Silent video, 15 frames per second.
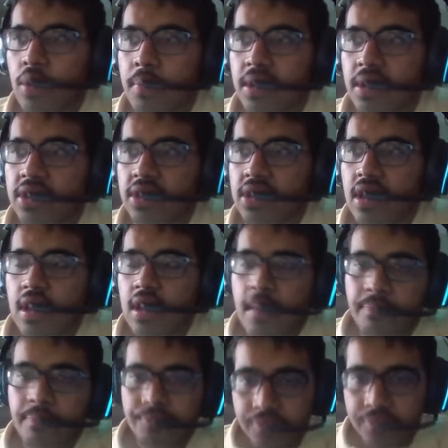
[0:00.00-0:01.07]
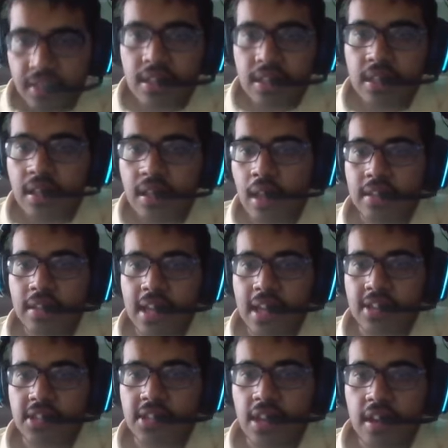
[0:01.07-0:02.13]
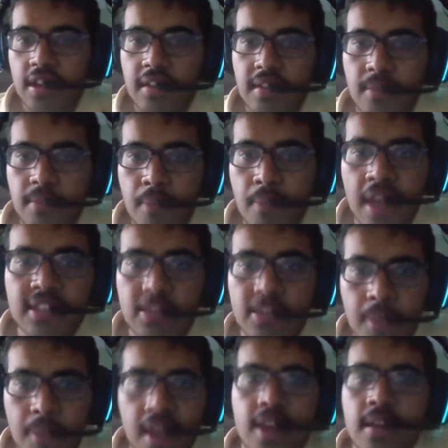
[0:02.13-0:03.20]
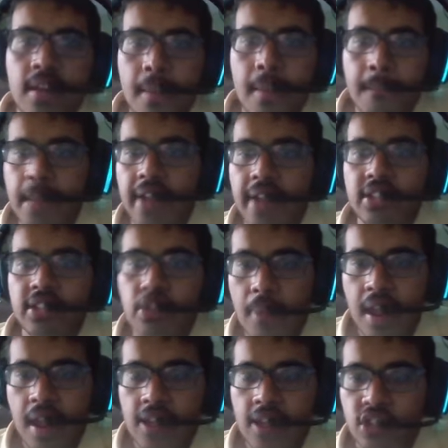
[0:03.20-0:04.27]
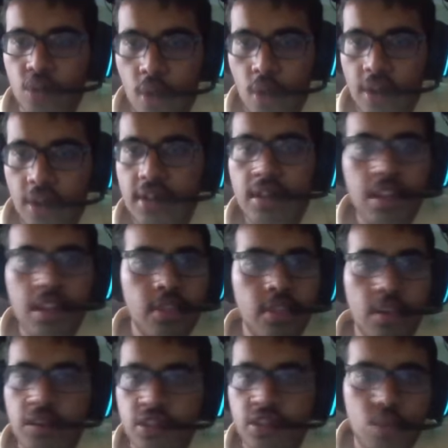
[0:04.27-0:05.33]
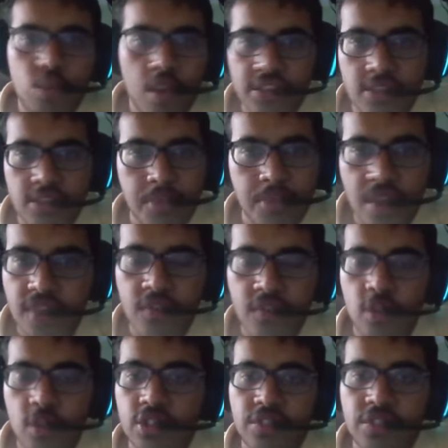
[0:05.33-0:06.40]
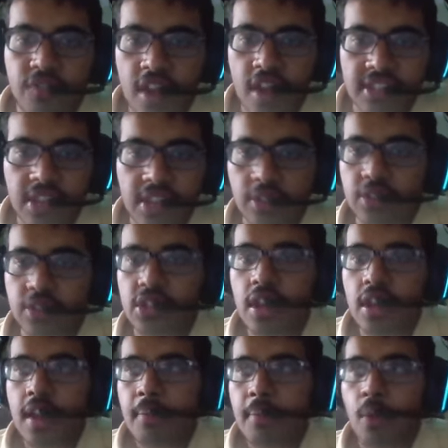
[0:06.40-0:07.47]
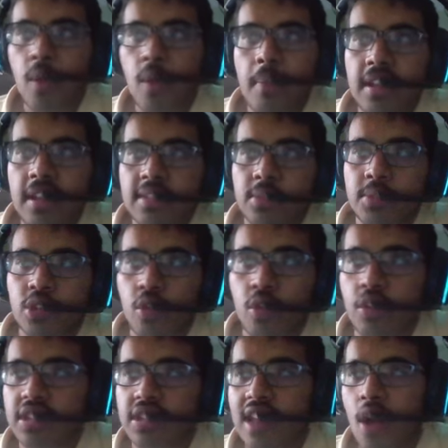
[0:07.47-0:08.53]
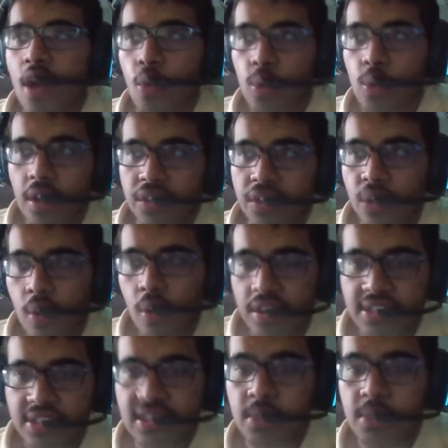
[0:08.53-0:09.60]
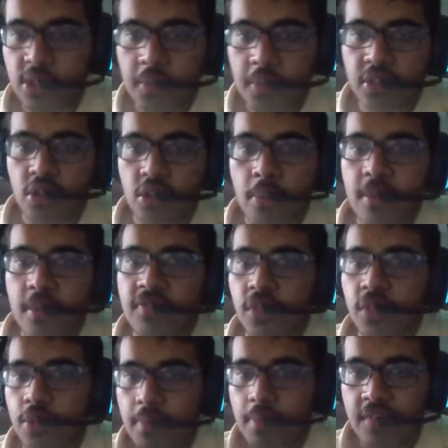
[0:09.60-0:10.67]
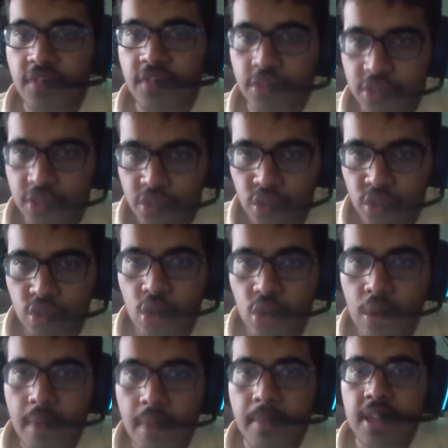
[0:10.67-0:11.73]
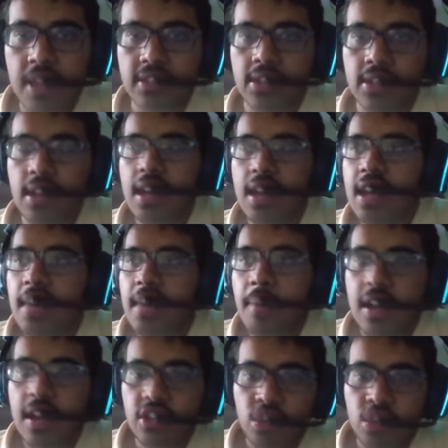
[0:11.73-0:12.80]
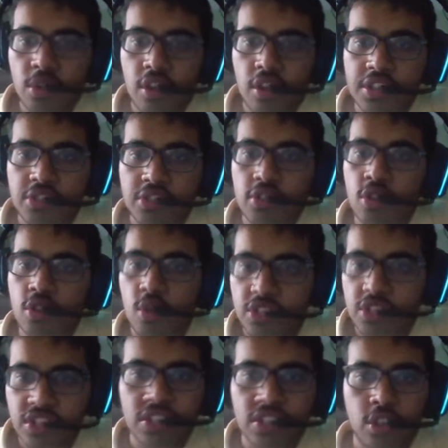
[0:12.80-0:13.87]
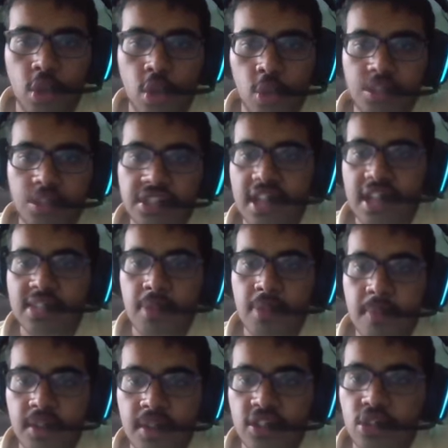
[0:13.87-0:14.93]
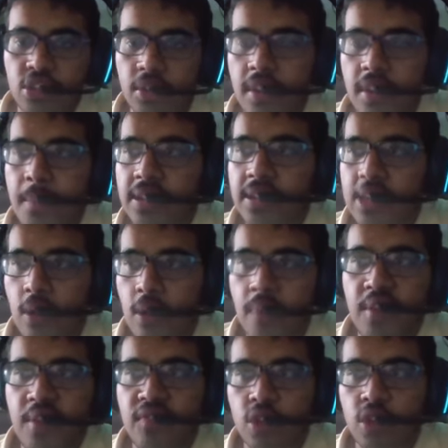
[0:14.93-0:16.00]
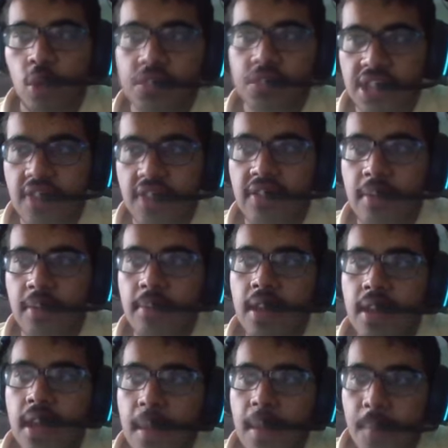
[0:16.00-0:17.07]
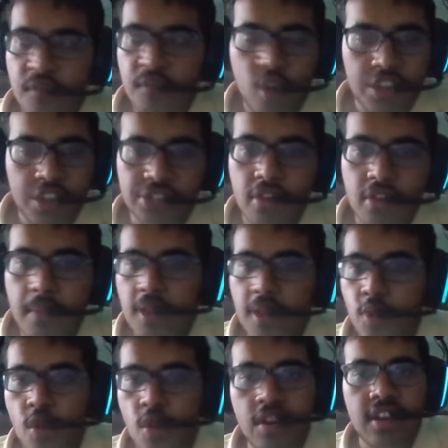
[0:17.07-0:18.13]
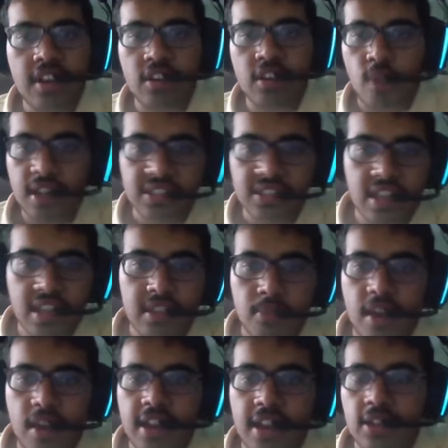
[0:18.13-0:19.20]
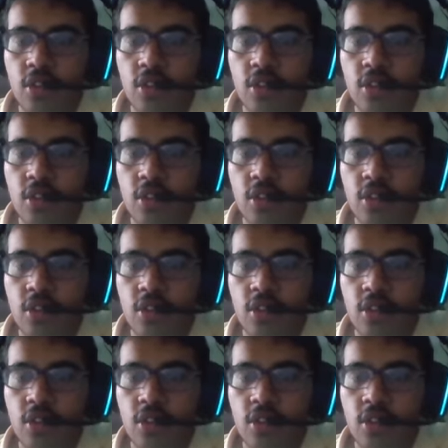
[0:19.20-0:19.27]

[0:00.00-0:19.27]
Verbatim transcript: Because, like I said, man-to-man, man-to-man squad, their squad is completely inferior to France and Netherlands. But what makes them so good is how well they work as a team, especially their midfield. Their midfield is so amazing. My issue with Austria, though, is just the goals. That's my big issue with them because they don't have enough goals in them. But for Austria, man, they're in a great side of the bracket.